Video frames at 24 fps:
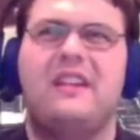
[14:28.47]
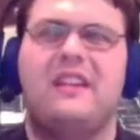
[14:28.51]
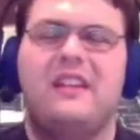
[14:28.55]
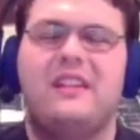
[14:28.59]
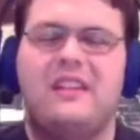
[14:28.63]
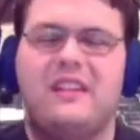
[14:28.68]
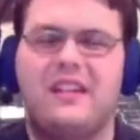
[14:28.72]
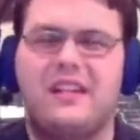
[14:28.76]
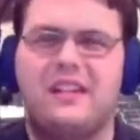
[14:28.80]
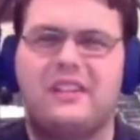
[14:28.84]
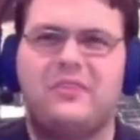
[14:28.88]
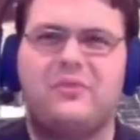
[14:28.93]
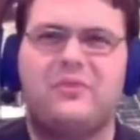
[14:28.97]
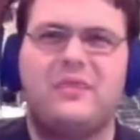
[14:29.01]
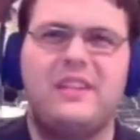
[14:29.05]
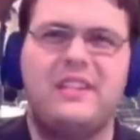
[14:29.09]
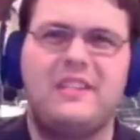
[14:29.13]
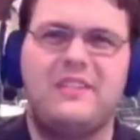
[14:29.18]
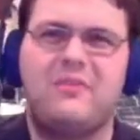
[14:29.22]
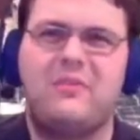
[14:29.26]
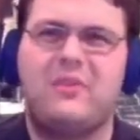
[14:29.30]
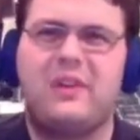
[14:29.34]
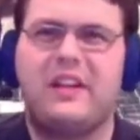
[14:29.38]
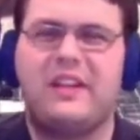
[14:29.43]
yeah, the
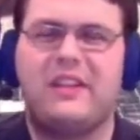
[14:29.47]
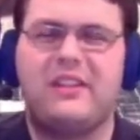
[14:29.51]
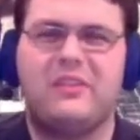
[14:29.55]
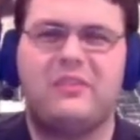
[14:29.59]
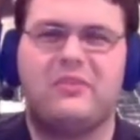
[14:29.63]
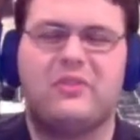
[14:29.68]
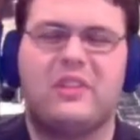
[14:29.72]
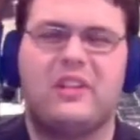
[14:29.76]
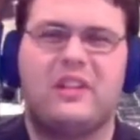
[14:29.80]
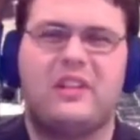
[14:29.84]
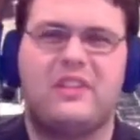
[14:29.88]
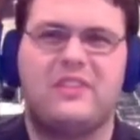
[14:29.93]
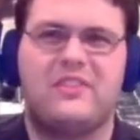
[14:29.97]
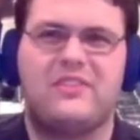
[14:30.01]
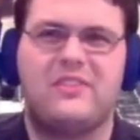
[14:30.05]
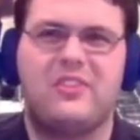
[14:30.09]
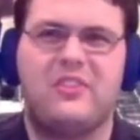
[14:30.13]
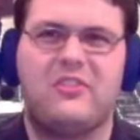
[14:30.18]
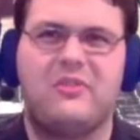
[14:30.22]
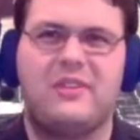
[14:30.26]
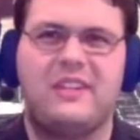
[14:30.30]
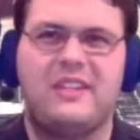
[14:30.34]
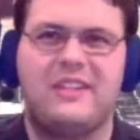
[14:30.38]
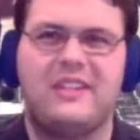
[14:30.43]
reason why
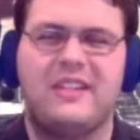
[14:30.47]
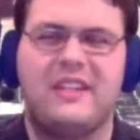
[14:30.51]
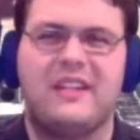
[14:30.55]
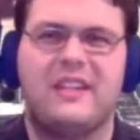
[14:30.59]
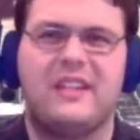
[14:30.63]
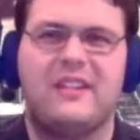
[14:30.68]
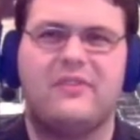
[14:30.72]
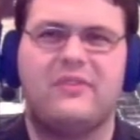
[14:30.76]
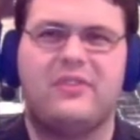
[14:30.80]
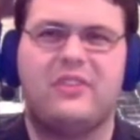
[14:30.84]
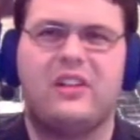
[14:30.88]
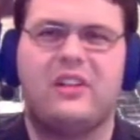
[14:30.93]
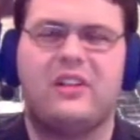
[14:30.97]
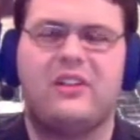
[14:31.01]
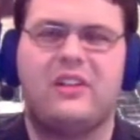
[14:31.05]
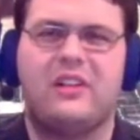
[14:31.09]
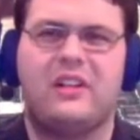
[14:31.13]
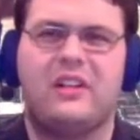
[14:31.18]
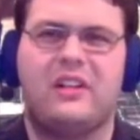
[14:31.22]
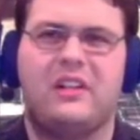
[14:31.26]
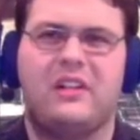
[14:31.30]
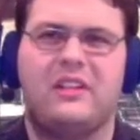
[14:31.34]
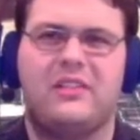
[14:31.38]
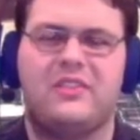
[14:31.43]
Zoe's getting
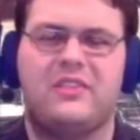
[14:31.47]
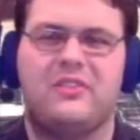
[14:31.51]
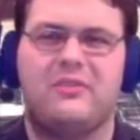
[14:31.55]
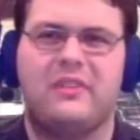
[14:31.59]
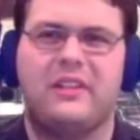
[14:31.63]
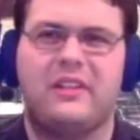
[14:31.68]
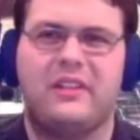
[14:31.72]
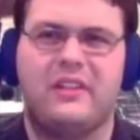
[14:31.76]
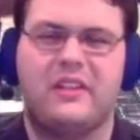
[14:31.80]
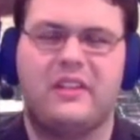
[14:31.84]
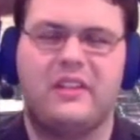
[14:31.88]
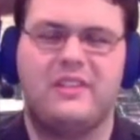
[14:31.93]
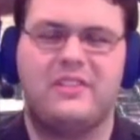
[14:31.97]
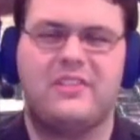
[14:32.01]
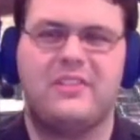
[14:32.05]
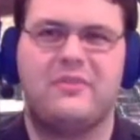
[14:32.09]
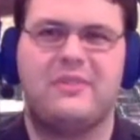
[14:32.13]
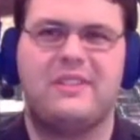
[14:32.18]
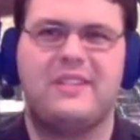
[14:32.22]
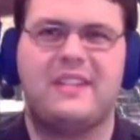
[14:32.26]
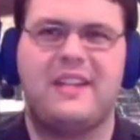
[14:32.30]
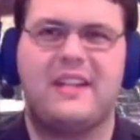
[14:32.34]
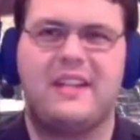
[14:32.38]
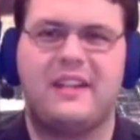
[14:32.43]

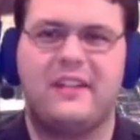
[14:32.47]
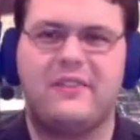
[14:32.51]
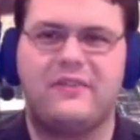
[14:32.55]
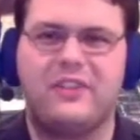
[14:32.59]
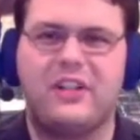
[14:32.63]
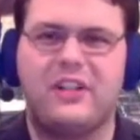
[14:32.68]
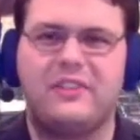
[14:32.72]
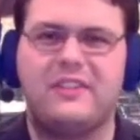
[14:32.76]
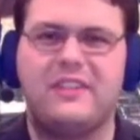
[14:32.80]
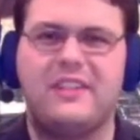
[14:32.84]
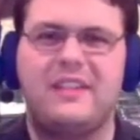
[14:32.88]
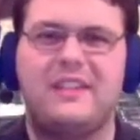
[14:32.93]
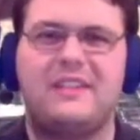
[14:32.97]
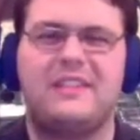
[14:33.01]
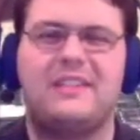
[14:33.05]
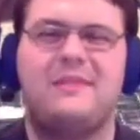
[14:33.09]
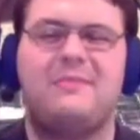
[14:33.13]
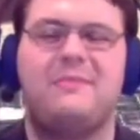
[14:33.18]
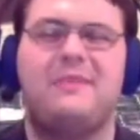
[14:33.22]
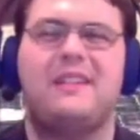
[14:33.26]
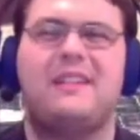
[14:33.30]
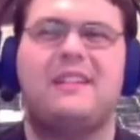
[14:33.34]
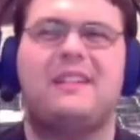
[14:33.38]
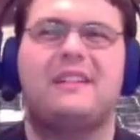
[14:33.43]
involved in this is
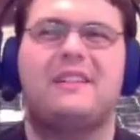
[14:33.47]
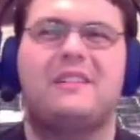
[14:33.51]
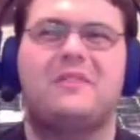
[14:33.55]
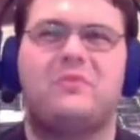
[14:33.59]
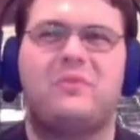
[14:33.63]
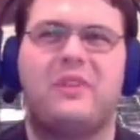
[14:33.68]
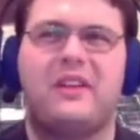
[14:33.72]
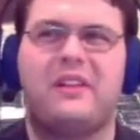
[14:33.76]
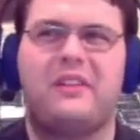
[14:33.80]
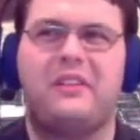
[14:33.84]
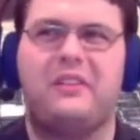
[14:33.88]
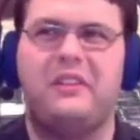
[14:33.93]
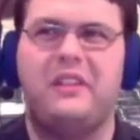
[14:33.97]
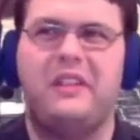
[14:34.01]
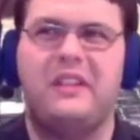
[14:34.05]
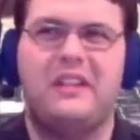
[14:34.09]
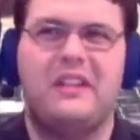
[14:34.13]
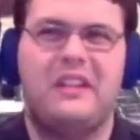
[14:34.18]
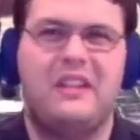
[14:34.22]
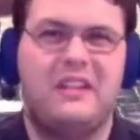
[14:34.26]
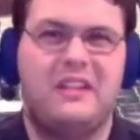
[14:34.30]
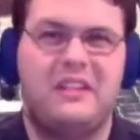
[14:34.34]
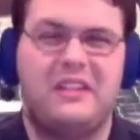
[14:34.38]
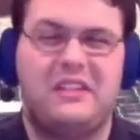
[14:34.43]
because, well,
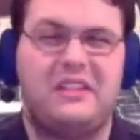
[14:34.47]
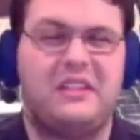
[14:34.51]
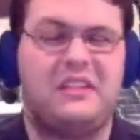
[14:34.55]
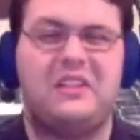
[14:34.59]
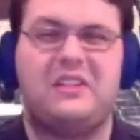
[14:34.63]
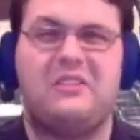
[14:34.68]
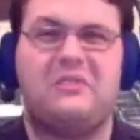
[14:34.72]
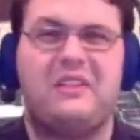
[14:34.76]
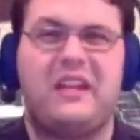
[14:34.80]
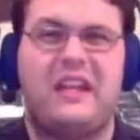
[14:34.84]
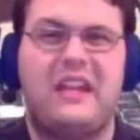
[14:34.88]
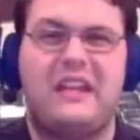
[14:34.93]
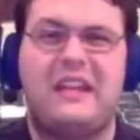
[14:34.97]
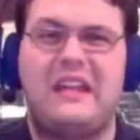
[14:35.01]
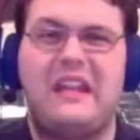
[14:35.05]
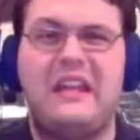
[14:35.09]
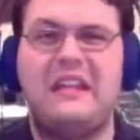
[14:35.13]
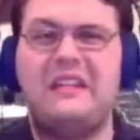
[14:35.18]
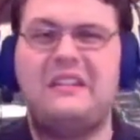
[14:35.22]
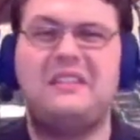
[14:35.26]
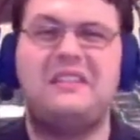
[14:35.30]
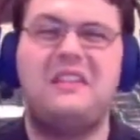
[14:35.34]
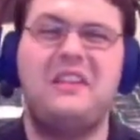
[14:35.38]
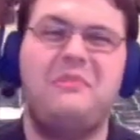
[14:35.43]
hey,
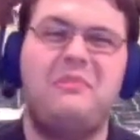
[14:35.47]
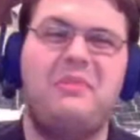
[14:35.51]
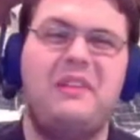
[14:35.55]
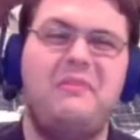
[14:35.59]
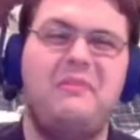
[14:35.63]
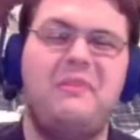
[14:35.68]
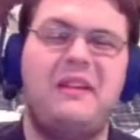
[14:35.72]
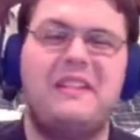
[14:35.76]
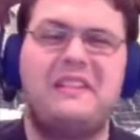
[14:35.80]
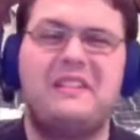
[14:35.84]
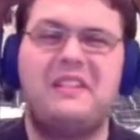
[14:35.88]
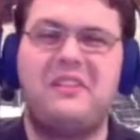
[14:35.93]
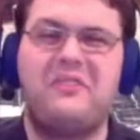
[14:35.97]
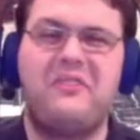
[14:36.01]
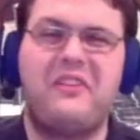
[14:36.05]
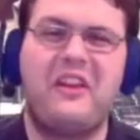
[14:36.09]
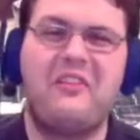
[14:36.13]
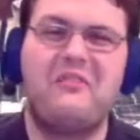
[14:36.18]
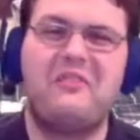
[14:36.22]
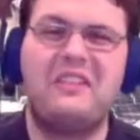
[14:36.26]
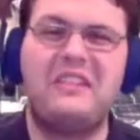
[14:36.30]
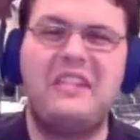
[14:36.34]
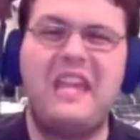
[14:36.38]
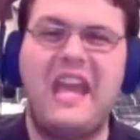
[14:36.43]
it's gonna be messing
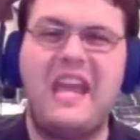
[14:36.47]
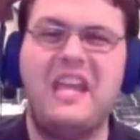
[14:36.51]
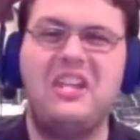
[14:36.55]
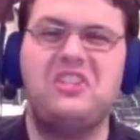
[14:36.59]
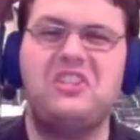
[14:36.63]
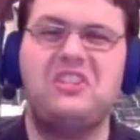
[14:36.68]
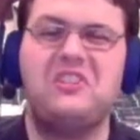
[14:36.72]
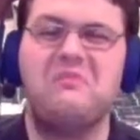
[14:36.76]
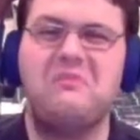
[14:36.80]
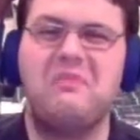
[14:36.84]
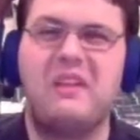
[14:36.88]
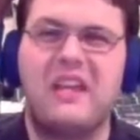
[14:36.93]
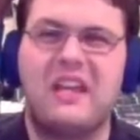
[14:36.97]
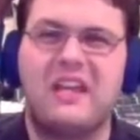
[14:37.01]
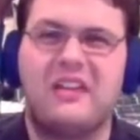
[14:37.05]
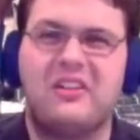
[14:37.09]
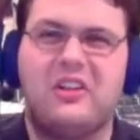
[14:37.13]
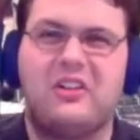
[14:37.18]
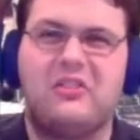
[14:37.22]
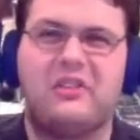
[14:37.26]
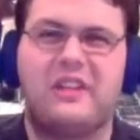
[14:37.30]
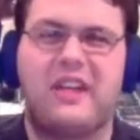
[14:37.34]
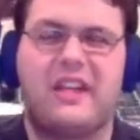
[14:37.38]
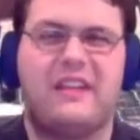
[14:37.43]
around with nature, man.
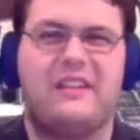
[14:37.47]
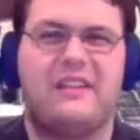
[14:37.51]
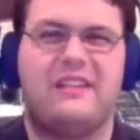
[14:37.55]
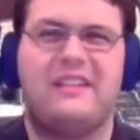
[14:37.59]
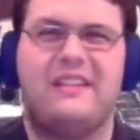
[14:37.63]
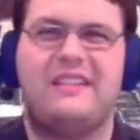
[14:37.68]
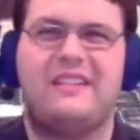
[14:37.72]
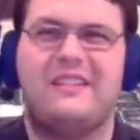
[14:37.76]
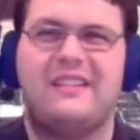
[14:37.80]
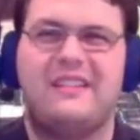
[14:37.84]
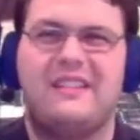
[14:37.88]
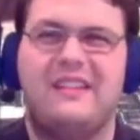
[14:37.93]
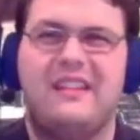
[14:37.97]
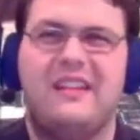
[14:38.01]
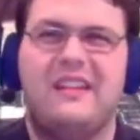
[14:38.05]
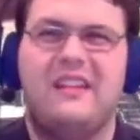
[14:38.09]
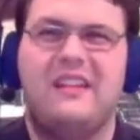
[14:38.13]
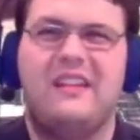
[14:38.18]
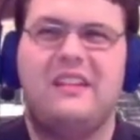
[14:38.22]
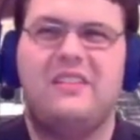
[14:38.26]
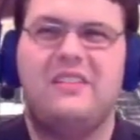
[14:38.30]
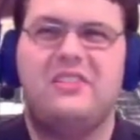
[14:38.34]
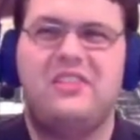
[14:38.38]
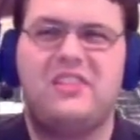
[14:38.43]
Okay,
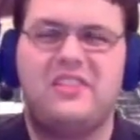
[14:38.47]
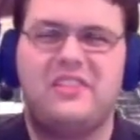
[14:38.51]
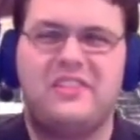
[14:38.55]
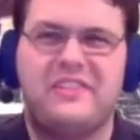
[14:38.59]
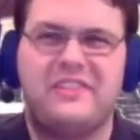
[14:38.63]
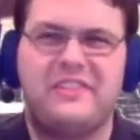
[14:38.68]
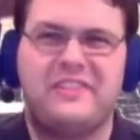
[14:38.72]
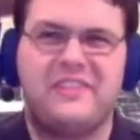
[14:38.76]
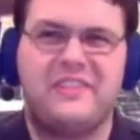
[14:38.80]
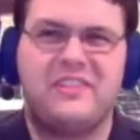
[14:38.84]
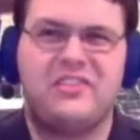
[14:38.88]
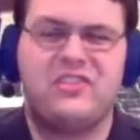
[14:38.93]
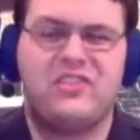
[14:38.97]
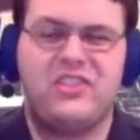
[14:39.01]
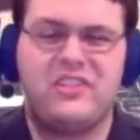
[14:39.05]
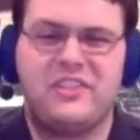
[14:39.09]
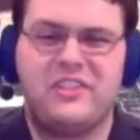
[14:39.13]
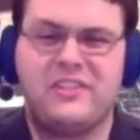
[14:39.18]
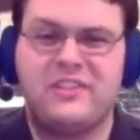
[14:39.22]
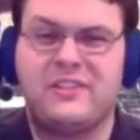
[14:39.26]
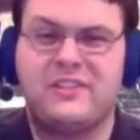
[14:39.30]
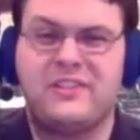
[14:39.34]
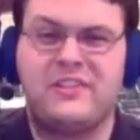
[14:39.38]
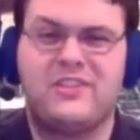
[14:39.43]
she's just
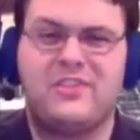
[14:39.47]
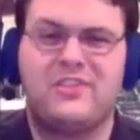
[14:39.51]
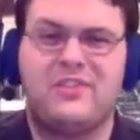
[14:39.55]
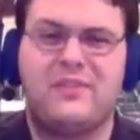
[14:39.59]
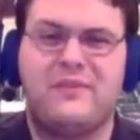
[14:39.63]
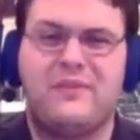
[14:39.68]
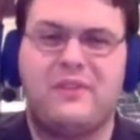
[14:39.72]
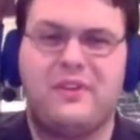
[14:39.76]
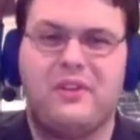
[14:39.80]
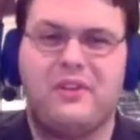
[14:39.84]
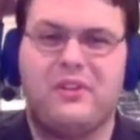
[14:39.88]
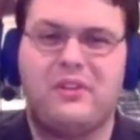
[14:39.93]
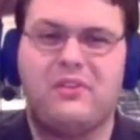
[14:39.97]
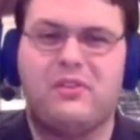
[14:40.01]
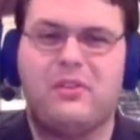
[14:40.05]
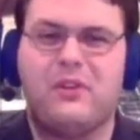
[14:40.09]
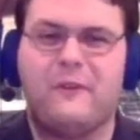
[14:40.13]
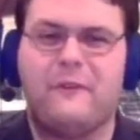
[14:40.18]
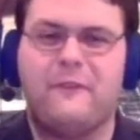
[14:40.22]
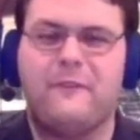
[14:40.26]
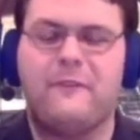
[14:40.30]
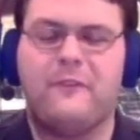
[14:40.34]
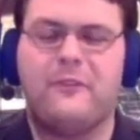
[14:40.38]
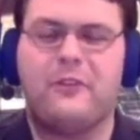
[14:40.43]
concerned for the
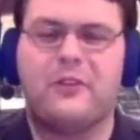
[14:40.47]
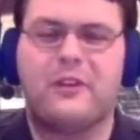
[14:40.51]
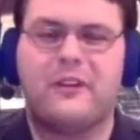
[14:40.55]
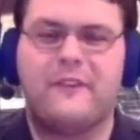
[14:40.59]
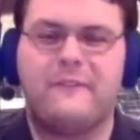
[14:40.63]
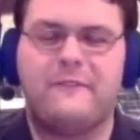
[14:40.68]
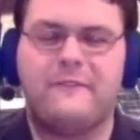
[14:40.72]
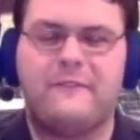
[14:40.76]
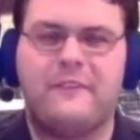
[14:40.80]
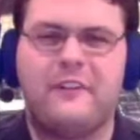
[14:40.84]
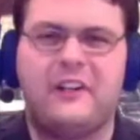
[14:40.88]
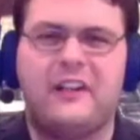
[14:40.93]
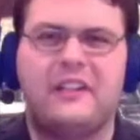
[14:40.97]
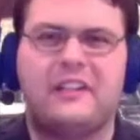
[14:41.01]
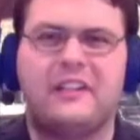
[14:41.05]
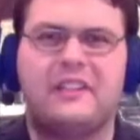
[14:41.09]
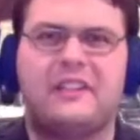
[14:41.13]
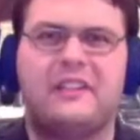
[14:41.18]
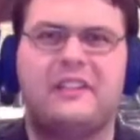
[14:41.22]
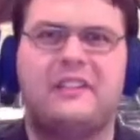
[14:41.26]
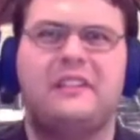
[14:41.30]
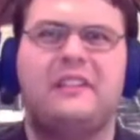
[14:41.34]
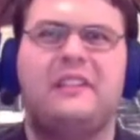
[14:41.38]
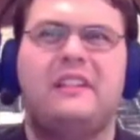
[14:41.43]
local flora and
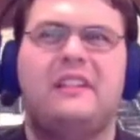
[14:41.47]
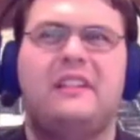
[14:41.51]
fauna,